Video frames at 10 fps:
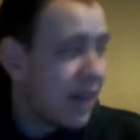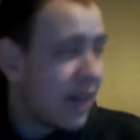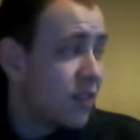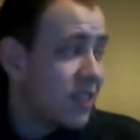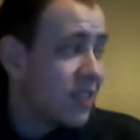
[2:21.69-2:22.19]

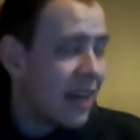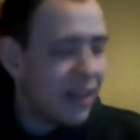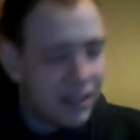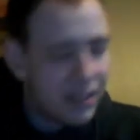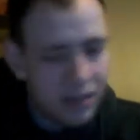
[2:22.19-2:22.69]
and the set
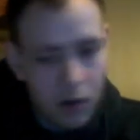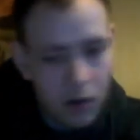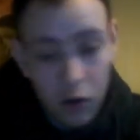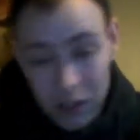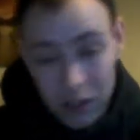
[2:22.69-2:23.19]
lists are
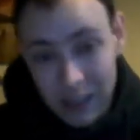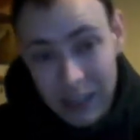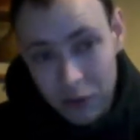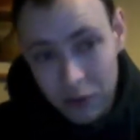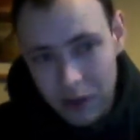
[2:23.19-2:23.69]
utterly
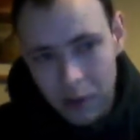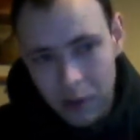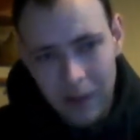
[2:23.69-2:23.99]
incredible,